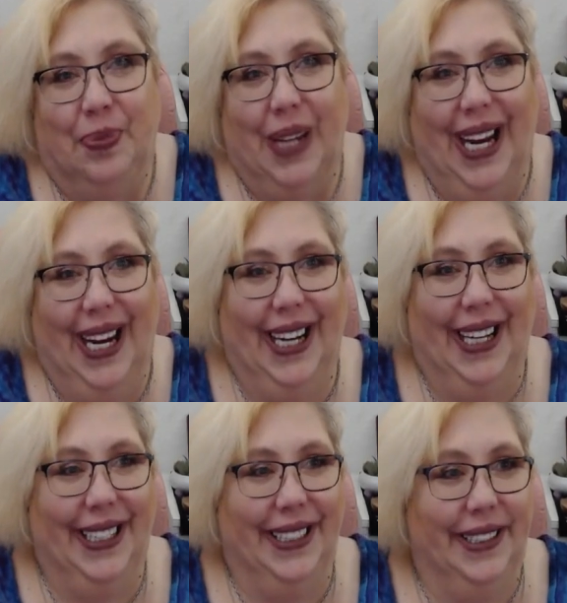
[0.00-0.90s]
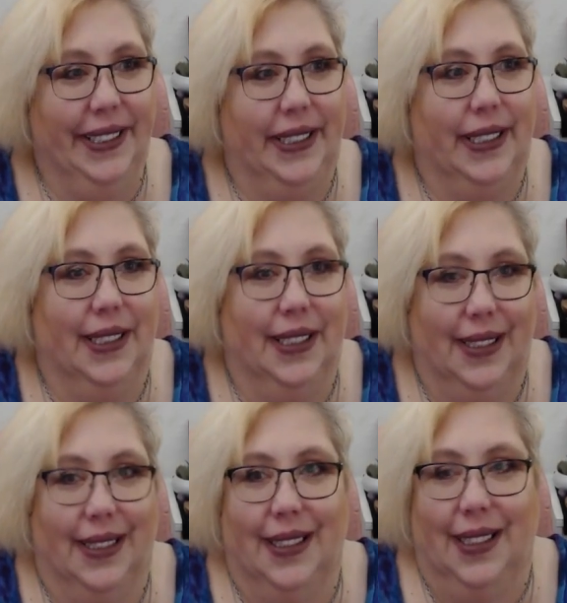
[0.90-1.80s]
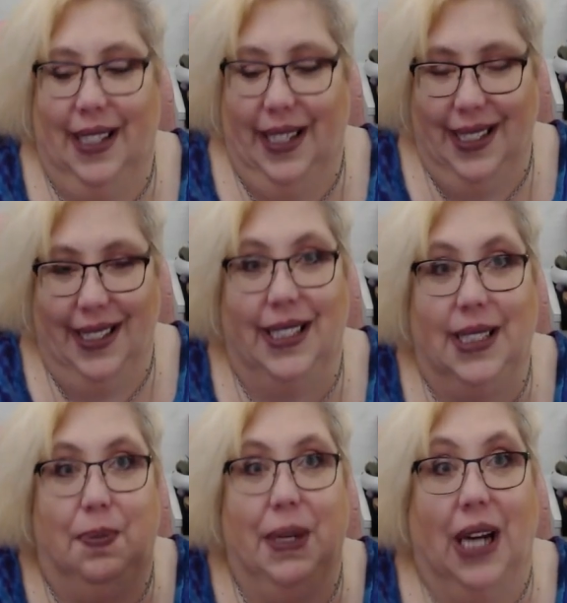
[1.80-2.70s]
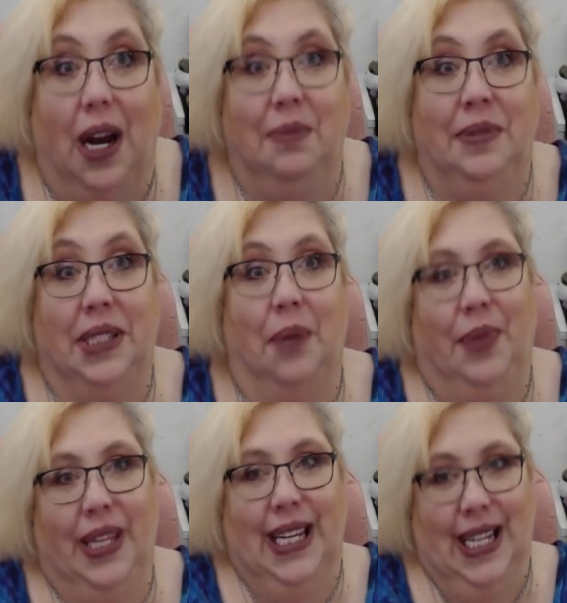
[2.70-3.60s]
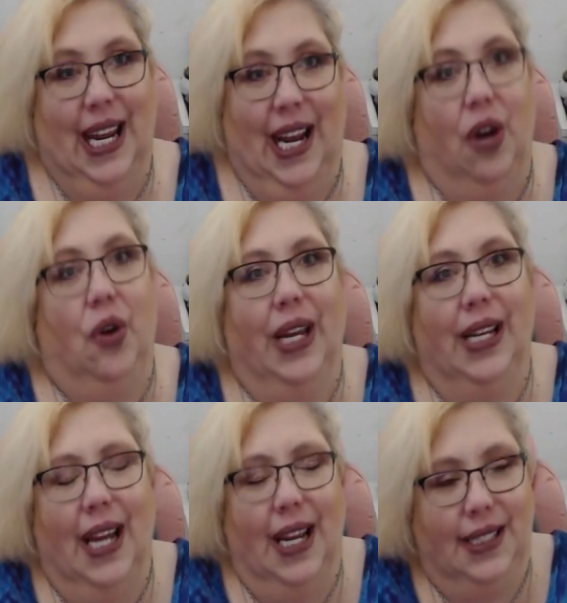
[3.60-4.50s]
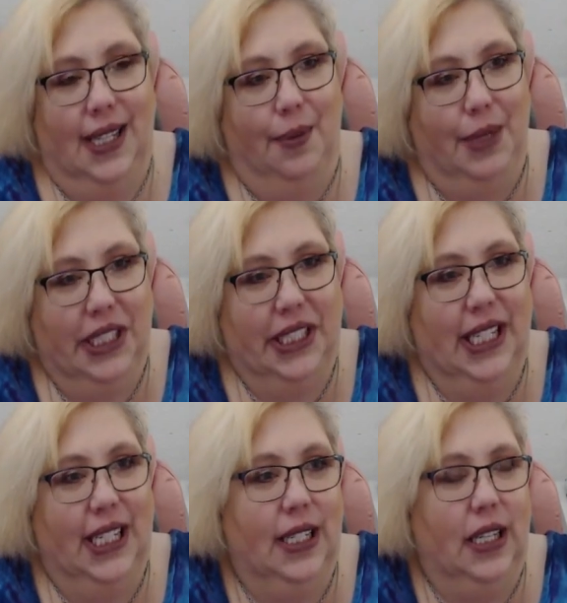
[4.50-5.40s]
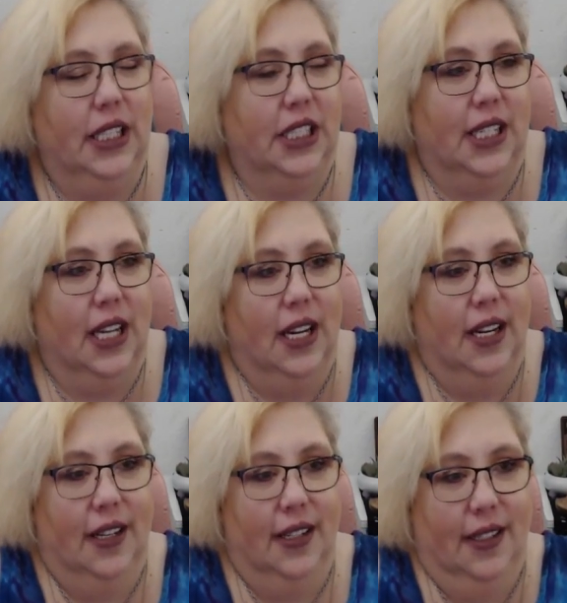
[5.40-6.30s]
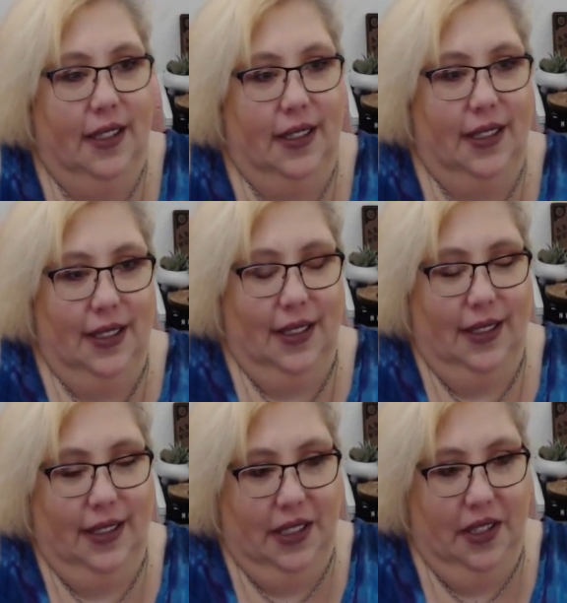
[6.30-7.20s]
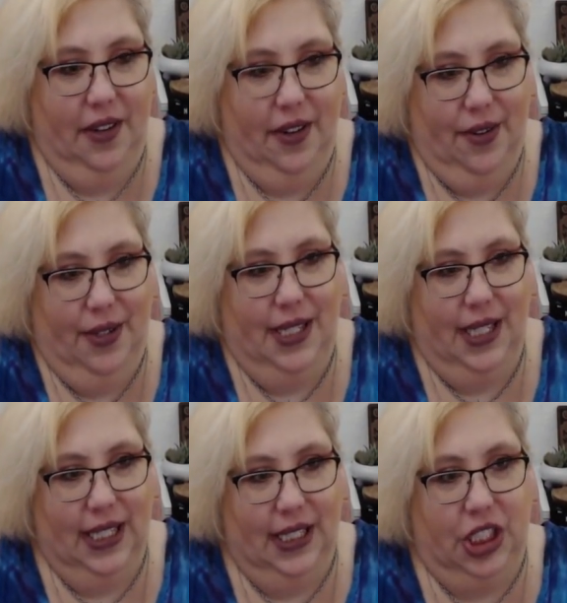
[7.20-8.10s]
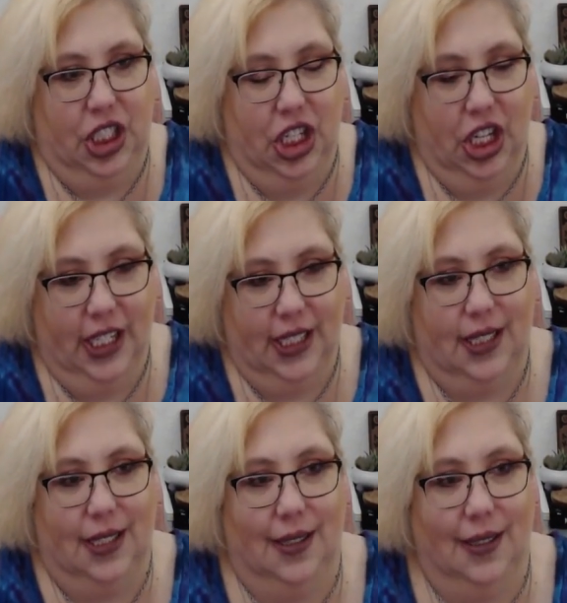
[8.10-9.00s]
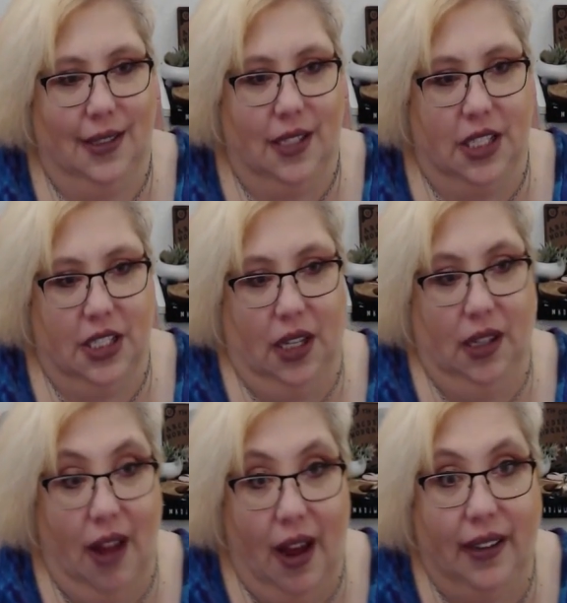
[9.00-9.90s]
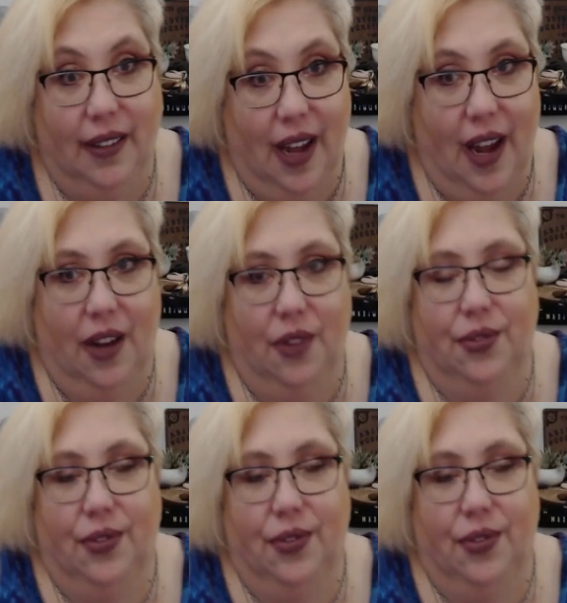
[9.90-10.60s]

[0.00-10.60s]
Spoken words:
And he's become something now. And I'm just seeing this, he just a lot of love